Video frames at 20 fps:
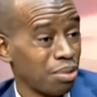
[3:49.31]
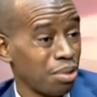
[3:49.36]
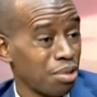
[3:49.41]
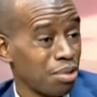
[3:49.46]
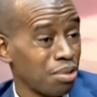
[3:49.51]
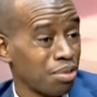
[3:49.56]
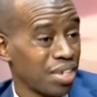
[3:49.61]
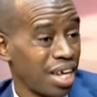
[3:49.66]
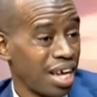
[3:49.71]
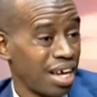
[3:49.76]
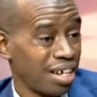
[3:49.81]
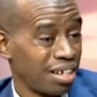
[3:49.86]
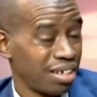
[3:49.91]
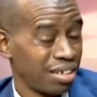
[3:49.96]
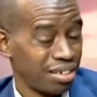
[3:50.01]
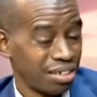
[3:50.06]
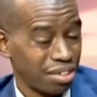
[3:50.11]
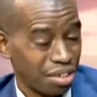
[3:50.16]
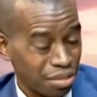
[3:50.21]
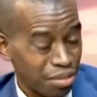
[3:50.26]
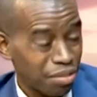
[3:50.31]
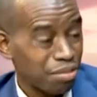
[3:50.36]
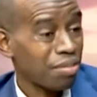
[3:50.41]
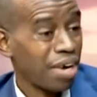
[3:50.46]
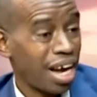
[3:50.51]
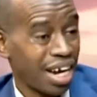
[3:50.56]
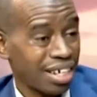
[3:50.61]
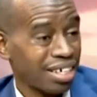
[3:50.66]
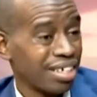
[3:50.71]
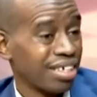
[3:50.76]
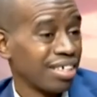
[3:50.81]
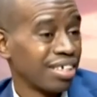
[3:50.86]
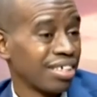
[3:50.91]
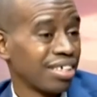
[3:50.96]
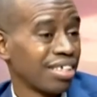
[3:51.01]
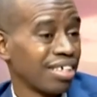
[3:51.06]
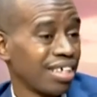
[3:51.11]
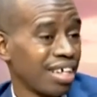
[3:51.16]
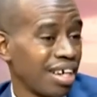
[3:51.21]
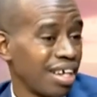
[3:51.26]
So all those are sort of
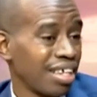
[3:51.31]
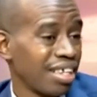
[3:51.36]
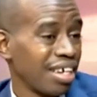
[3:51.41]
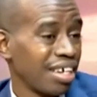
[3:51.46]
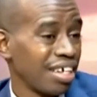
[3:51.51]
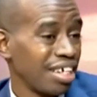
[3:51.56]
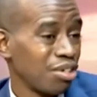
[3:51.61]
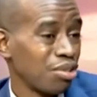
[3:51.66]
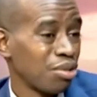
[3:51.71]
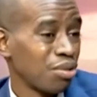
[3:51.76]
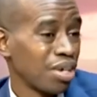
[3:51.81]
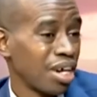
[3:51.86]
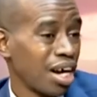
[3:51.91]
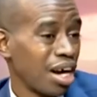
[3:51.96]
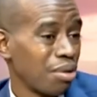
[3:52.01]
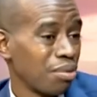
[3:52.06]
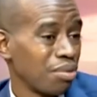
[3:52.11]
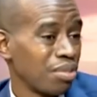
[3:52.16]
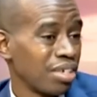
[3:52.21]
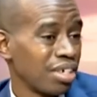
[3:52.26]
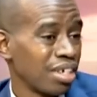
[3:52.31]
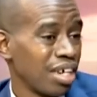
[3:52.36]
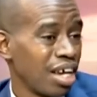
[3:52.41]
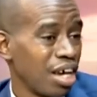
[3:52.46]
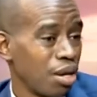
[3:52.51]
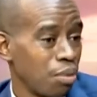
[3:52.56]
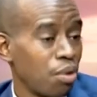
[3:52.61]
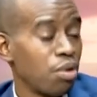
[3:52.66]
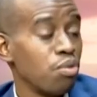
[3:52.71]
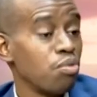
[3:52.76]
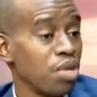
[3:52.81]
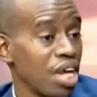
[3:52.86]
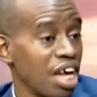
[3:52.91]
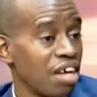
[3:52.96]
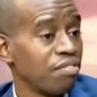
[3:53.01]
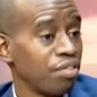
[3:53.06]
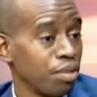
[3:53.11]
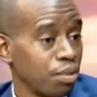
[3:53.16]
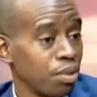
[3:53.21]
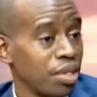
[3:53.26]
factors that need to count when we
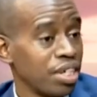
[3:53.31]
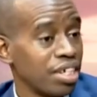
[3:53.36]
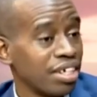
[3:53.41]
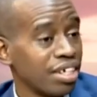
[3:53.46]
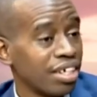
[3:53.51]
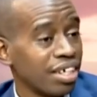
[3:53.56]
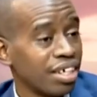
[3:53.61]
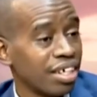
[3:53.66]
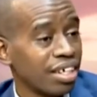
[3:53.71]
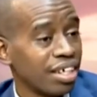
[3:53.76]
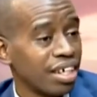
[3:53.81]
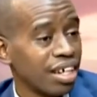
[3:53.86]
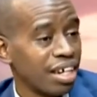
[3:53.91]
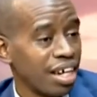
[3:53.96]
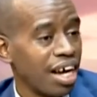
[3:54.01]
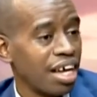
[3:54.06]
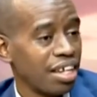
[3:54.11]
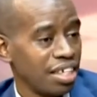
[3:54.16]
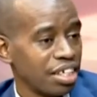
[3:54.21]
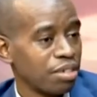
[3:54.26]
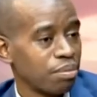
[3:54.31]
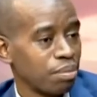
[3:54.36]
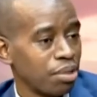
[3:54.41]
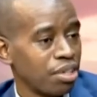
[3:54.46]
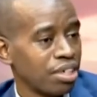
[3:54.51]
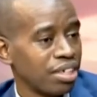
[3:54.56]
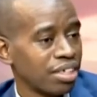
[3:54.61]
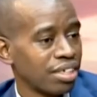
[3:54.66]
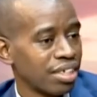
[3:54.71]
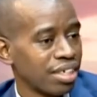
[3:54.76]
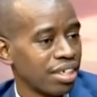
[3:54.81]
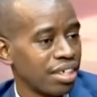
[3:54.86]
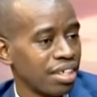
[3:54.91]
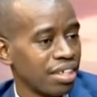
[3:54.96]
are evaluating these polls.